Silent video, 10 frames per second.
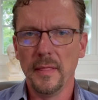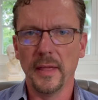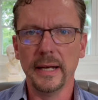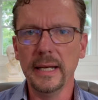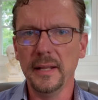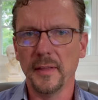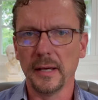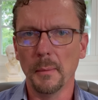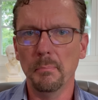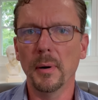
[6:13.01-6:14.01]
than
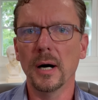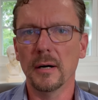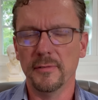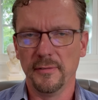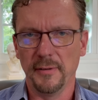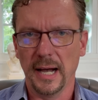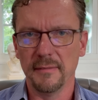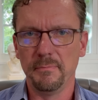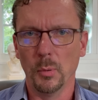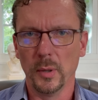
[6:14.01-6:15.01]
anything above a
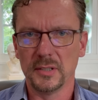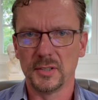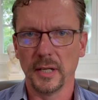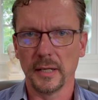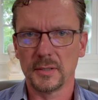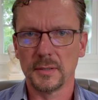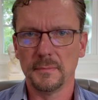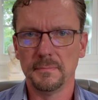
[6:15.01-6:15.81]
5.6.